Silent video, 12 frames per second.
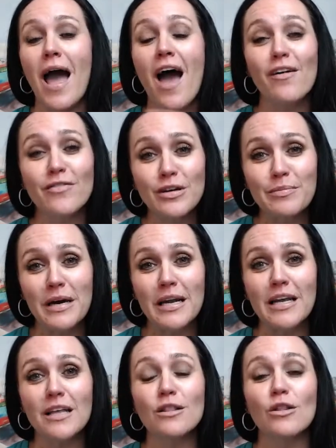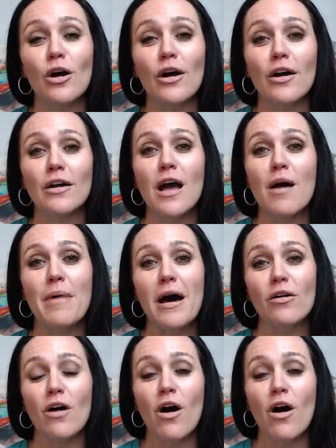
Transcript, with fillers: Everybody learn about